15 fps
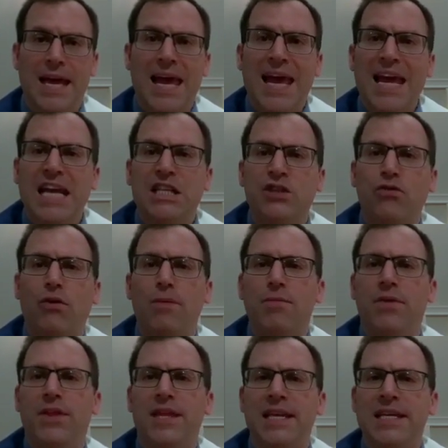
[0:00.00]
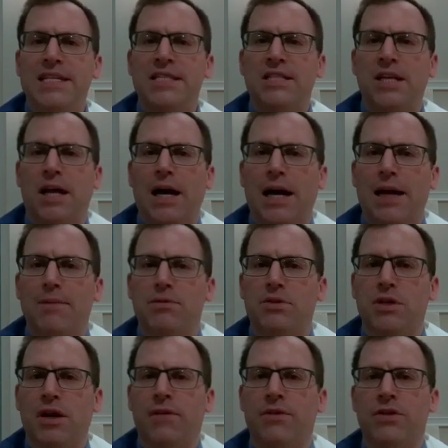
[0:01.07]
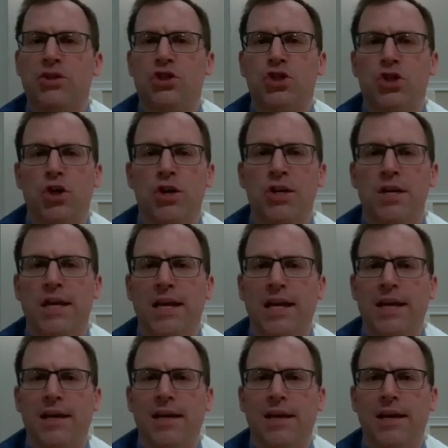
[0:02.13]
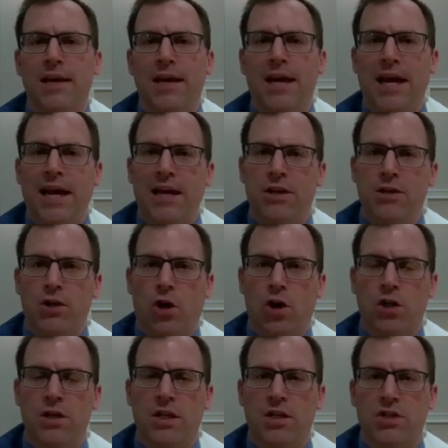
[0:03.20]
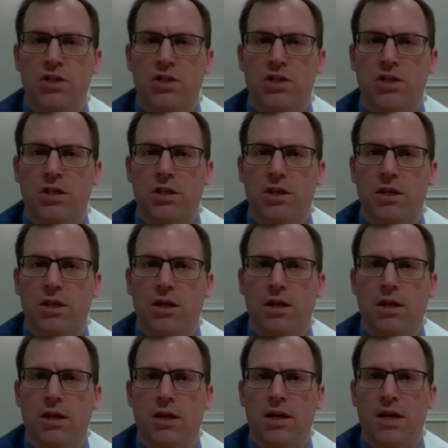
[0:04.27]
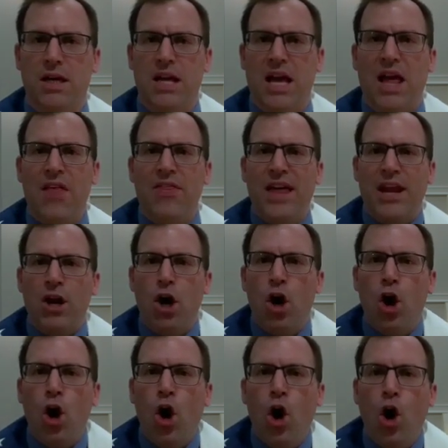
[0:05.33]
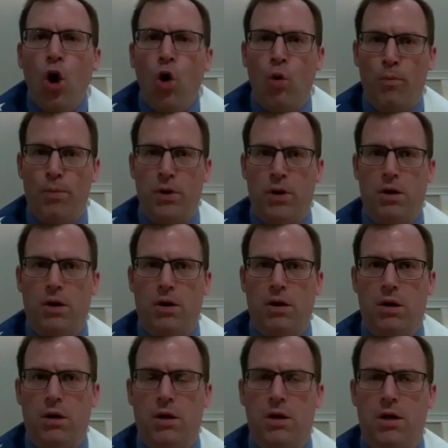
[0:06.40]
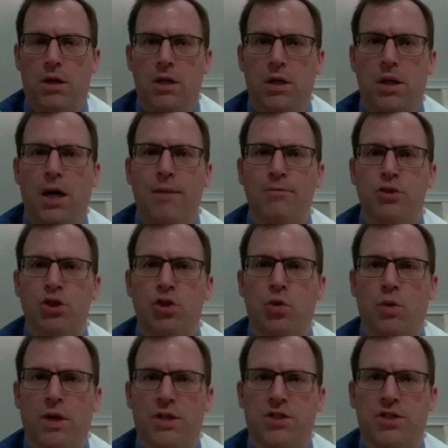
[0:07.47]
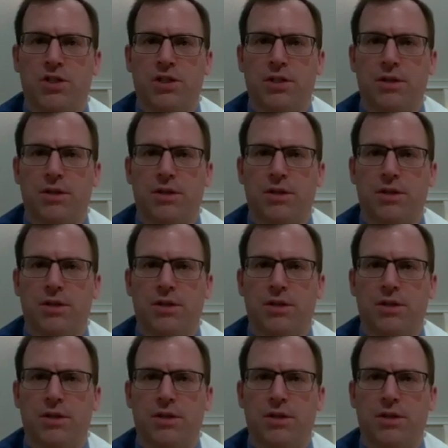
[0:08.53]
It's from these times of uncertainty and darkness that hope comes to us.